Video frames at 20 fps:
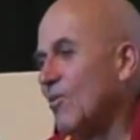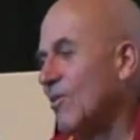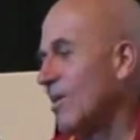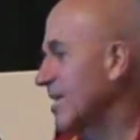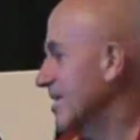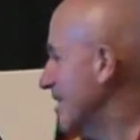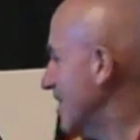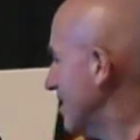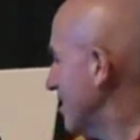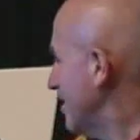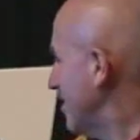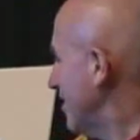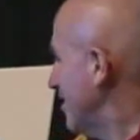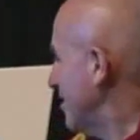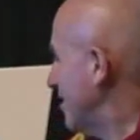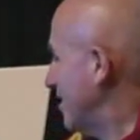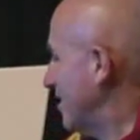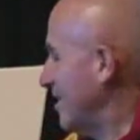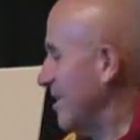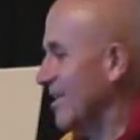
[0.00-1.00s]
or I can hear
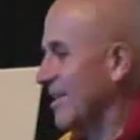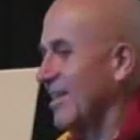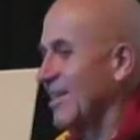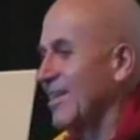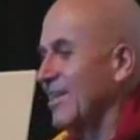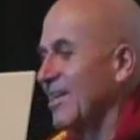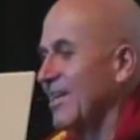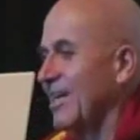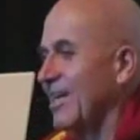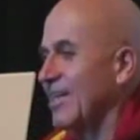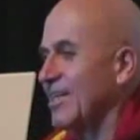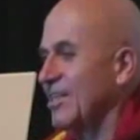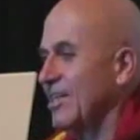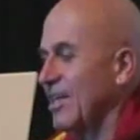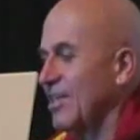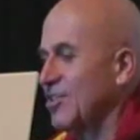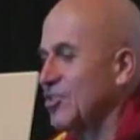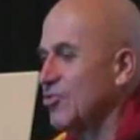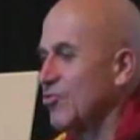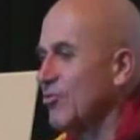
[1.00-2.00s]
the, a,
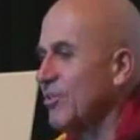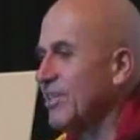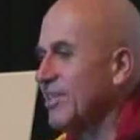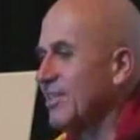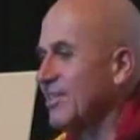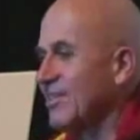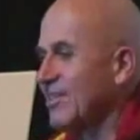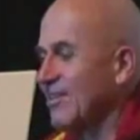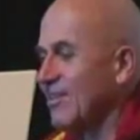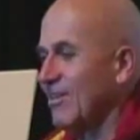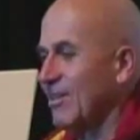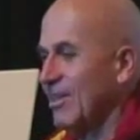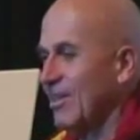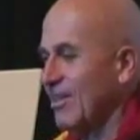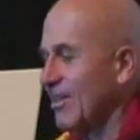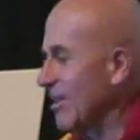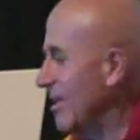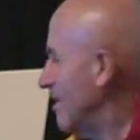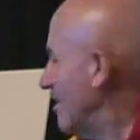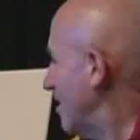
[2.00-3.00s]
a, shrieking
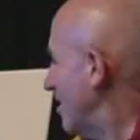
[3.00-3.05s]
a,